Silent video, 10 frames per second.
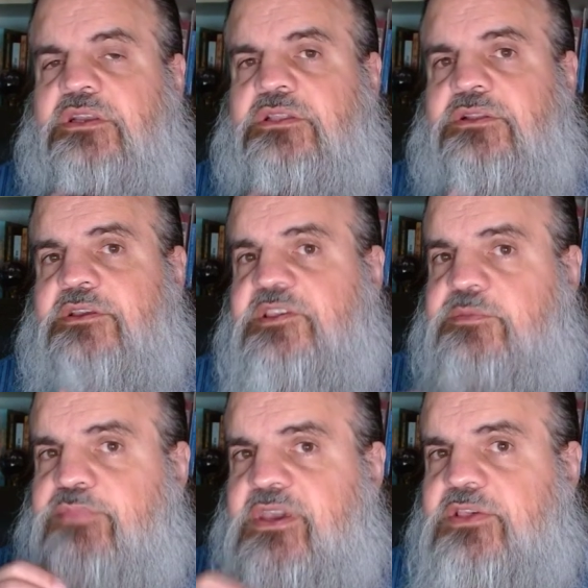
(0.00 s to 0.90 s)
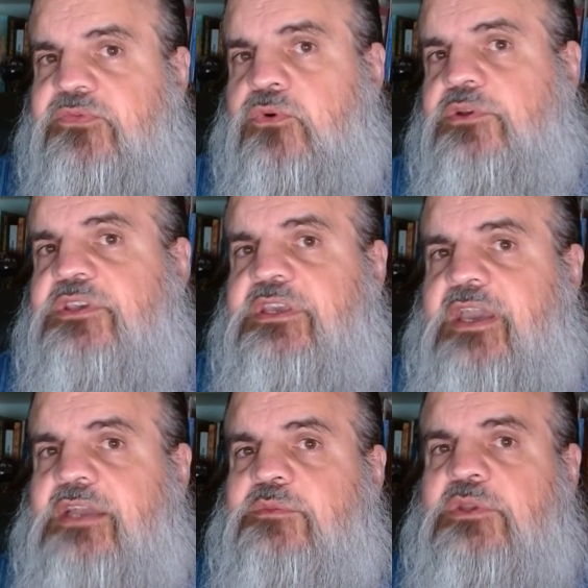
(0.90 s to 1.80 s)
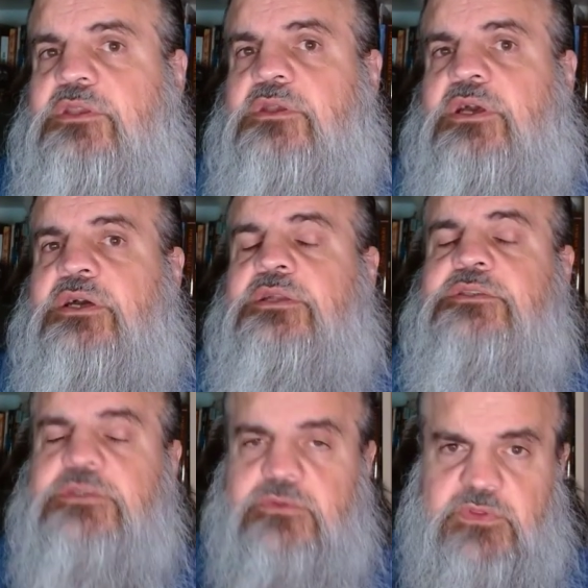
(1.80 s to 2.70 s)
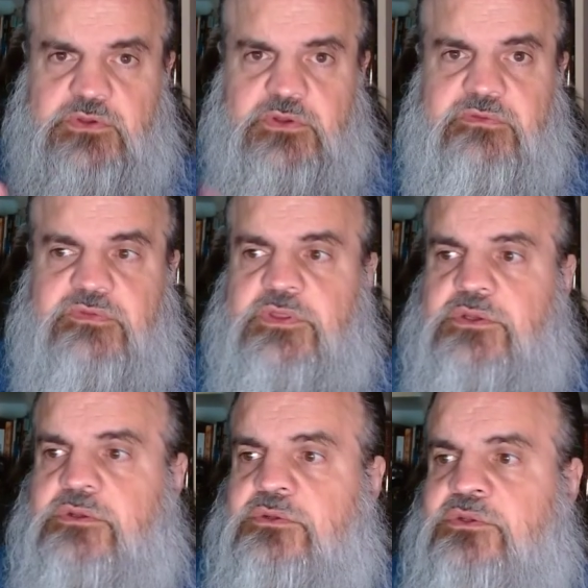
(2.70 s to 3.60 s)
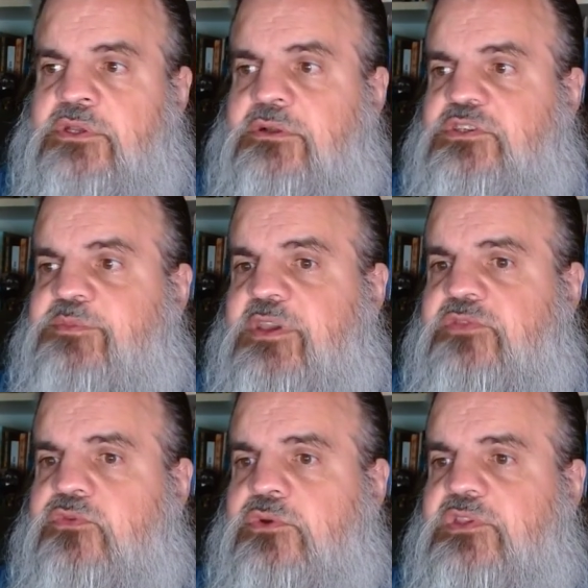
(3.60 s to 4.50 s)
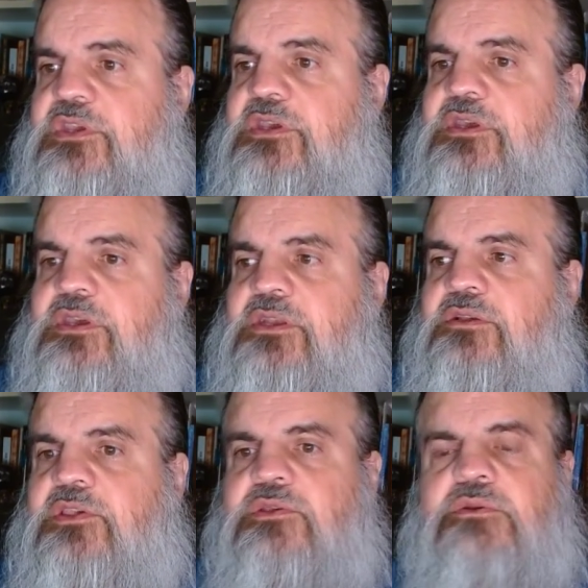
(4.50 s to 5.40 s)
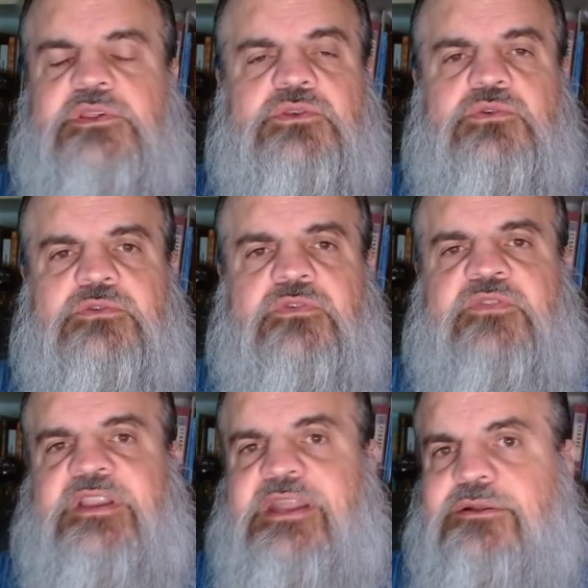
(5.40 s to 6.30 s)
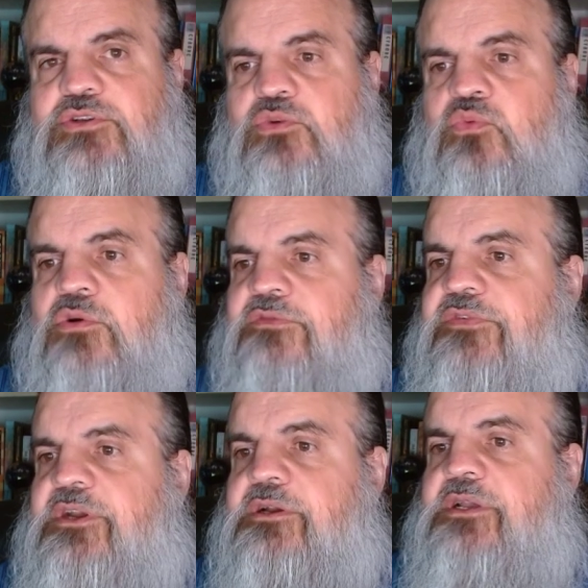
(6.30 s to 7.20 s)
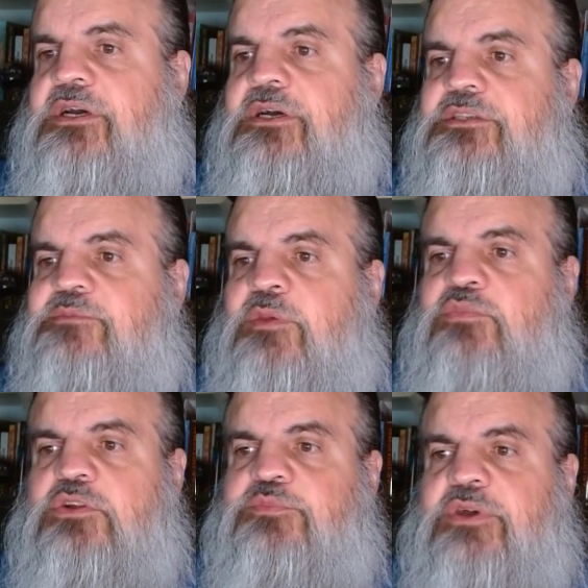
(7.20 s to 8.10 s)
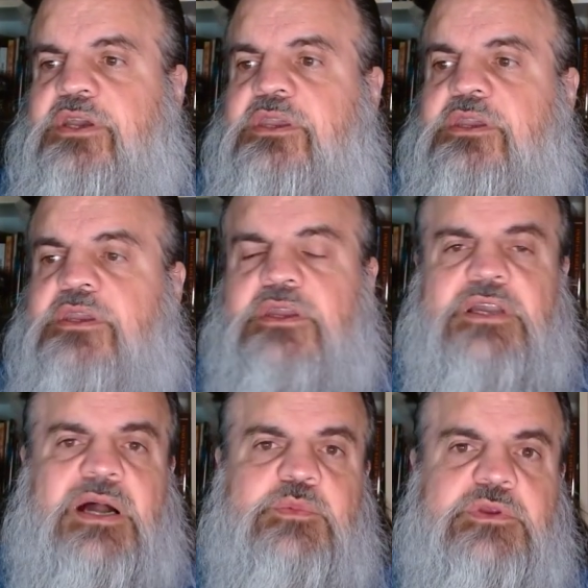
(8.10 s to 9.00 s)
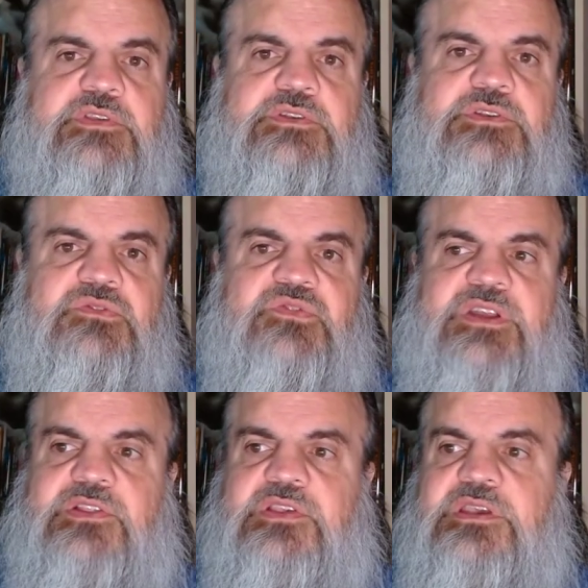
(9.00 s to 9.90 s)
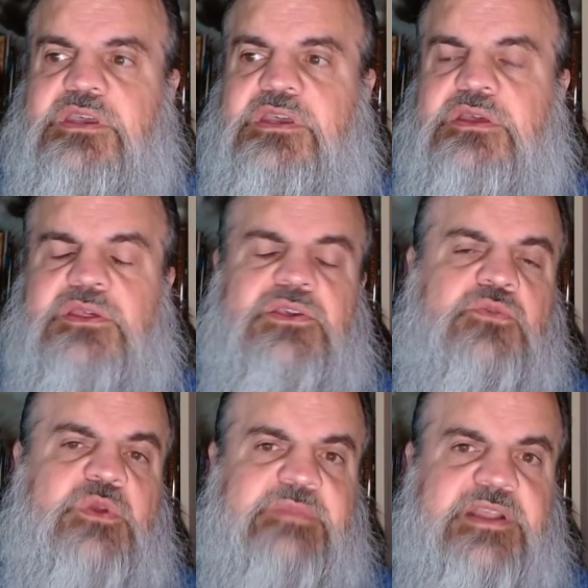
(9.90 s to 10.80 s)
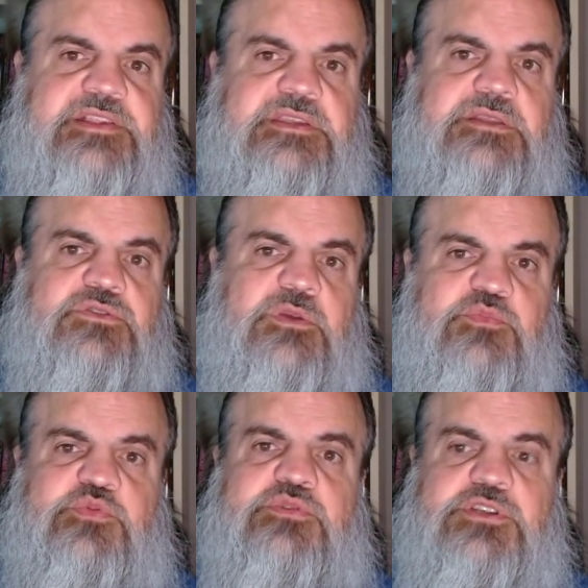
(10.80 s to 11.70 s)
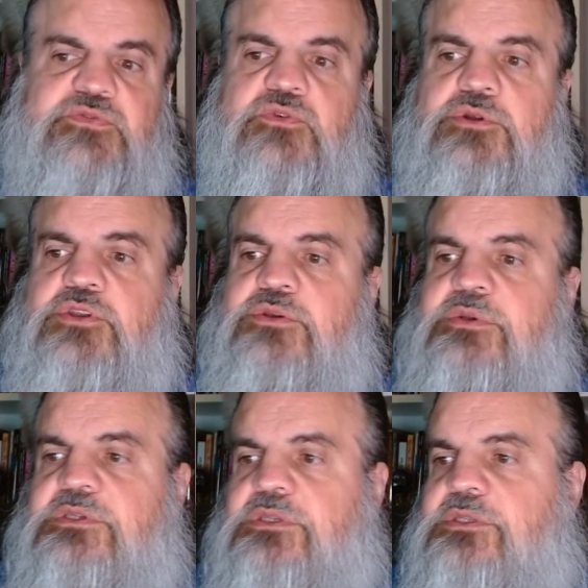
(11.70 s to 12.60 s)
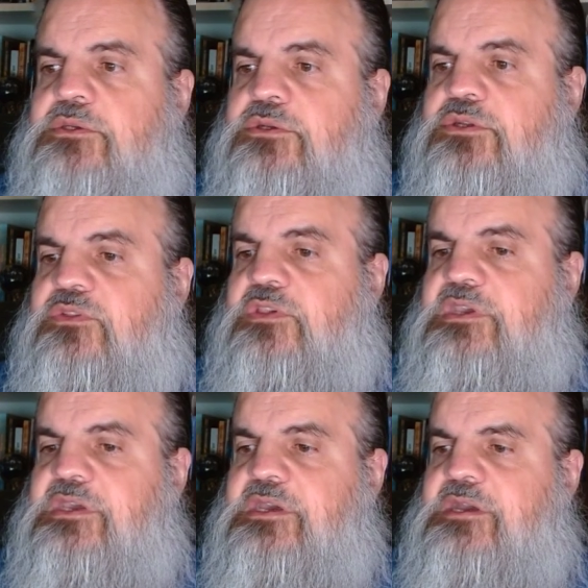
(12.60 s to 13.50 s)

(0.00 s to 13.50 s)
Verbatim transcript: including a Space Force Academy uh, to serve the newly launched Space Force, and also a School for Financial Warfare uh, to be built by Commerce and Defense. So we might see Trump push for new institutions.